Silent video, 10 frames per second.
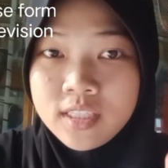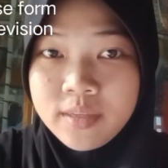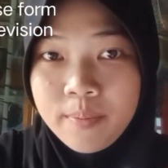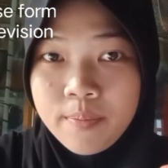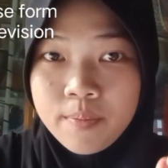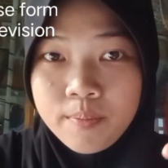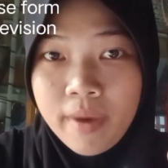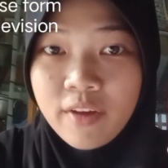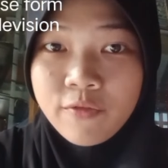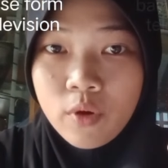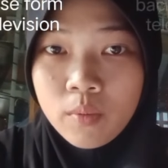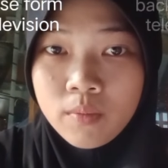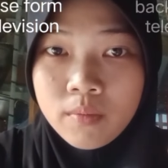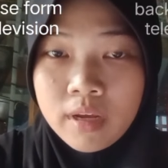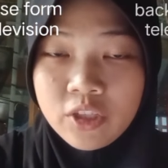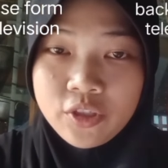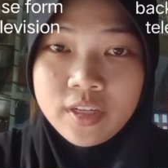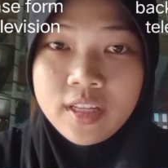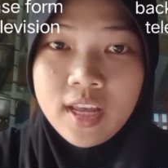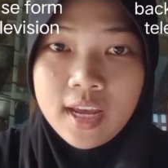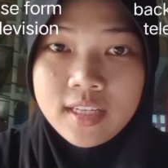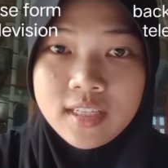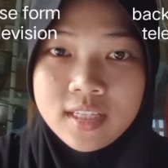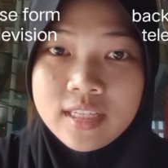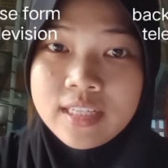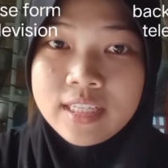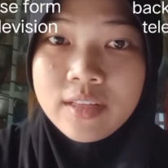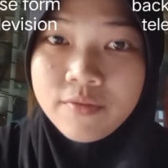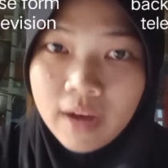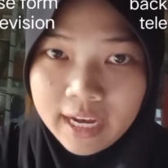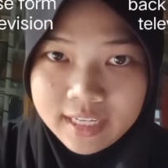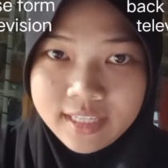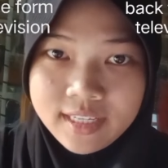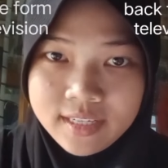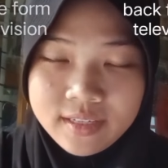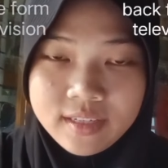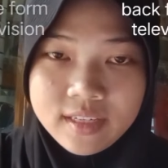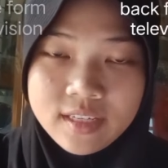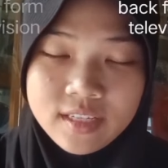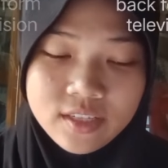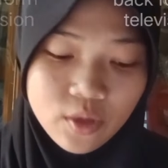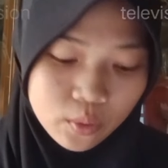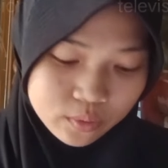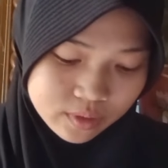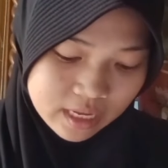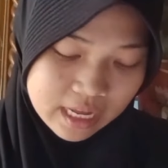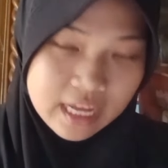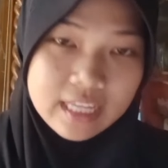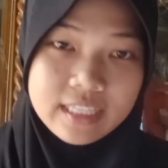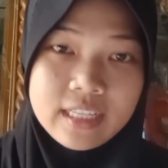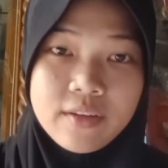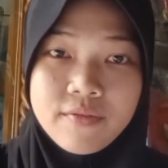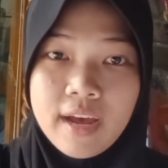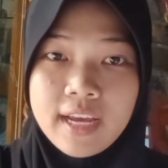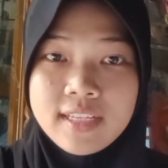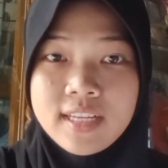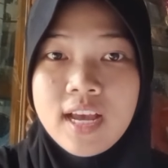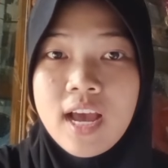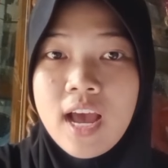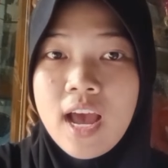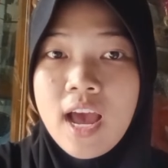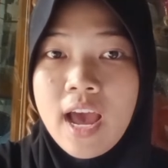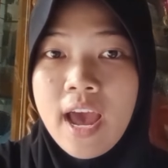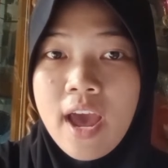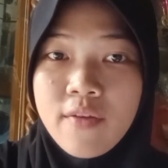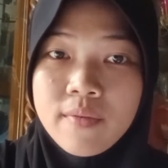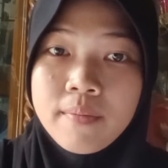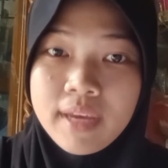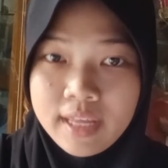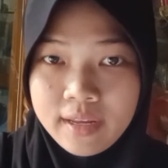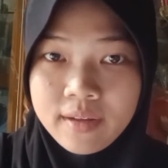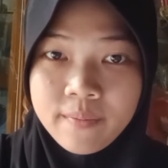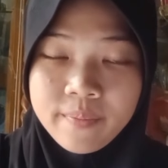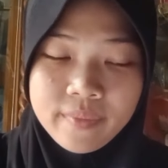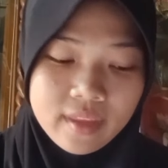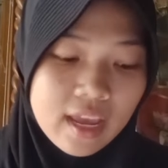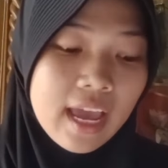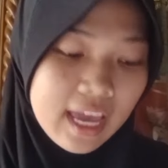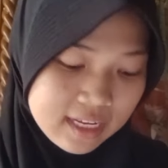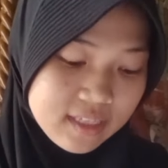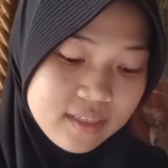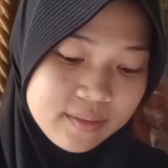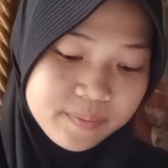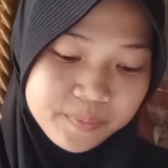The back formation is televised. So, televised have a meaning is